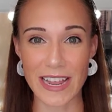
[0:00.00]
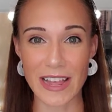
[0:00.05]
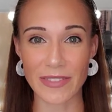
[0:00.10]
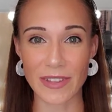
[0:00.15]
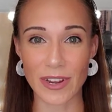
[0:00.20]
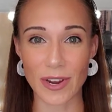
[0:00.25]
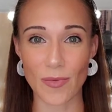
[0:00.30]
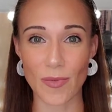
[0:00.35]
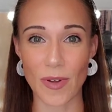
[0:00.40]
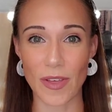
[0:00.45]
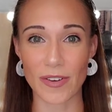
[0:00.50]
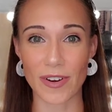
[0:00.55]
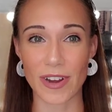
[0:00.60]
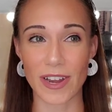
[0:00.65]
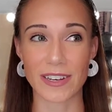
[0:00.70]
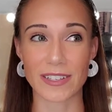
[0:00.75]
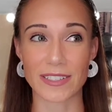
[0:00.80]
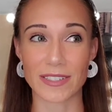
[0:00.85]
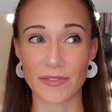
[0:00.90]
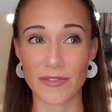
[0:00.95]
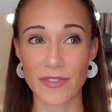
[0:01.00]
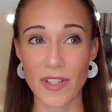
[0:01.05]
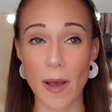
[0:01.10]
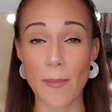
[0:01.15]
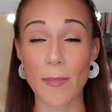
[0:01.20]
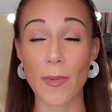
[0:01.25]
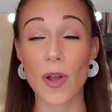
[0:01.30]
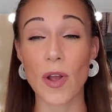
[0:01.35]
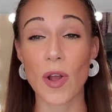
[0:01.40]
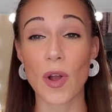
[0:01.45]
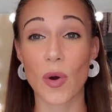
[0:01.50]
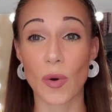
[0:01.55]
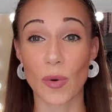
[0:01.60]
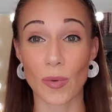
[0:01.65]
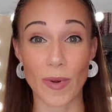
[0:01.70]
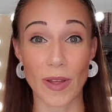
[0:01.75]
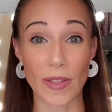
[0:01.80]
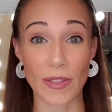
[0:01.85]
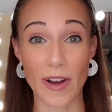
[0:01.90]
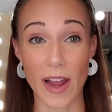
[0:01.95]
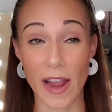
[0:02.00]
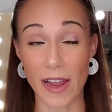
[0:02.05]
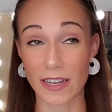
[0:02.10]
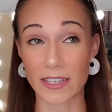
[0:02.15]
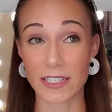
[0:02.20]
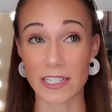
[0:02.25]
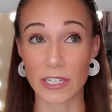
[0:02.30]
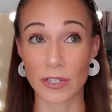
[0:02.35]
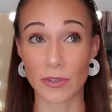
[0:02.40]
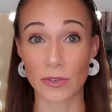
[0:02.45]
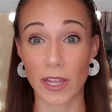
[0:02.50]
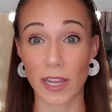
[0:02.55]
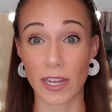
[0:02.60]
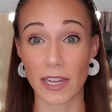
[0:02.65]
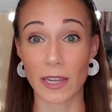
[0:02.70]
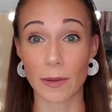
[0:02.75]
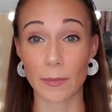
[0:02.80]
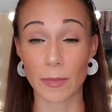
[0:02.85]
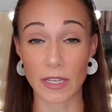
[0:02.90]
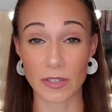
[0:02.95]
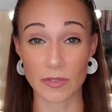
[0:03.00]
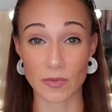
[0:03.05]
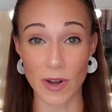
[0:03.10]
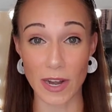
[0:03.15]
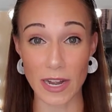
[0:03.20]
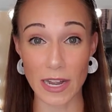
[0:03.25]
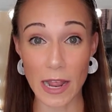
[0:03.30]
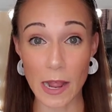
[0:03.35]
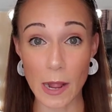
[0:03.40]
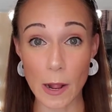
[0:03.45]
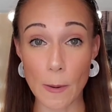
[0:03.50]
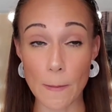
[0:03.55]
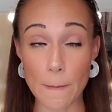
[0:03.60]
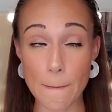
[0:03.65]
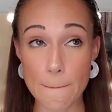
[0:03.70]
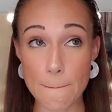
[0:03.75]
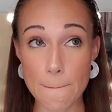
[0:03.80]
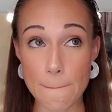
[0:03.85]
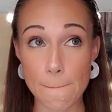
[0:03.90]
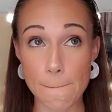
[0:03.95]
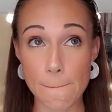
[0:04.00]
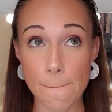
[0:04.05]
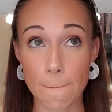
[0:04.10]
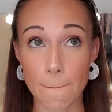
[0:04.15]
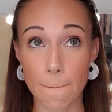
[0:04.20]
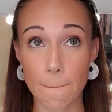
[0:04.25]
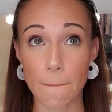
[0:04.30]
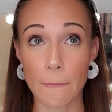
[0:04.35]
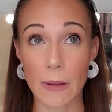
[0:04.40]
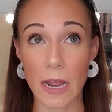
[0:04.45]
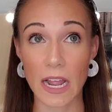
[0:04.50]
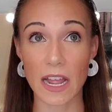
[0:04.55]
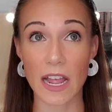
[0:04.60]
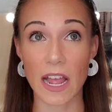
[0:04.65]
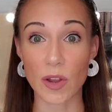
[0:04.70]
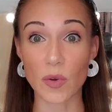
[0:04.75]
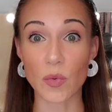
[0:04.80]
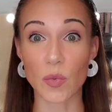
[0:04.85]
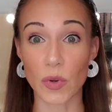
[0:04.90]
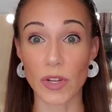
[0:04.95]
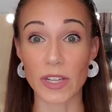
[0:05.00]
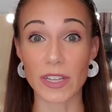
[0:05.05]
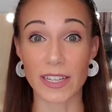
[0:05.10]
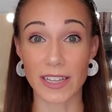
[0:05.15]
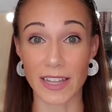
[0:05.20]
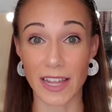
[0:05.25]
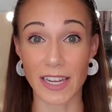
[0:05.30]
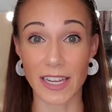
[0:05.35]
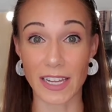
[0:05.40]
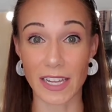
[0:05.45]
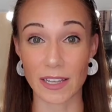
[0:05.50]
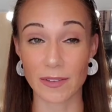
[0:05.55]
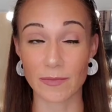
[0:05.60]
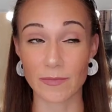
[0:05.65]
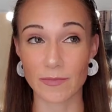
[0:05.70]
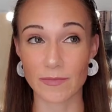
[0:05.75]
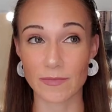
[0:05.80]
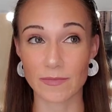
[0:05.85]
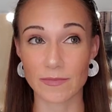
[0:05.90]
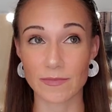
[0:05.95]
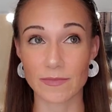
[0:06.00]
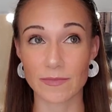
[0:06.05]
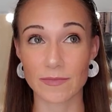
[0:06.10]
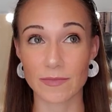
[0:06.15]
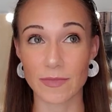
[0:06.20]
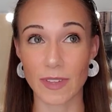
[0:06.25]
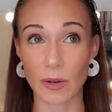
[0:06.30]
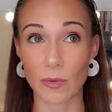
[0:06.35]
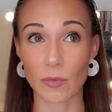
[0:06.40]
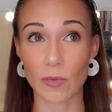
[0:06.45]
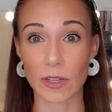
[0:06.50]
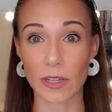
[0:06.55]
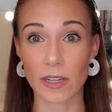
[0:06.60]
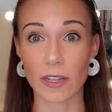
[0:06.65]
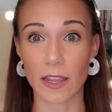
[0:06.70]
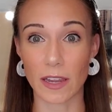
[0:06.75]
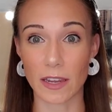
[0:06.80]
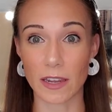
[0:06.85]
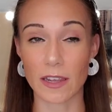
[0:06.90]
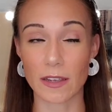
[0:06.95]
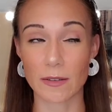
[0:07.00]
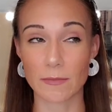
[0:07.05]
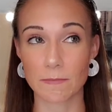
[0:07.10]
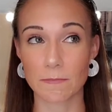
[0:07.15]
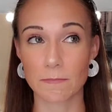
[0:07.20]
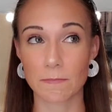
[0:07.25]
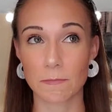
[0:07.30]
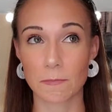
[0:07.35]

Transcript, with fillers: down there whether it is a flop or whether I continue liking it because right now, I really like it. Like really like it.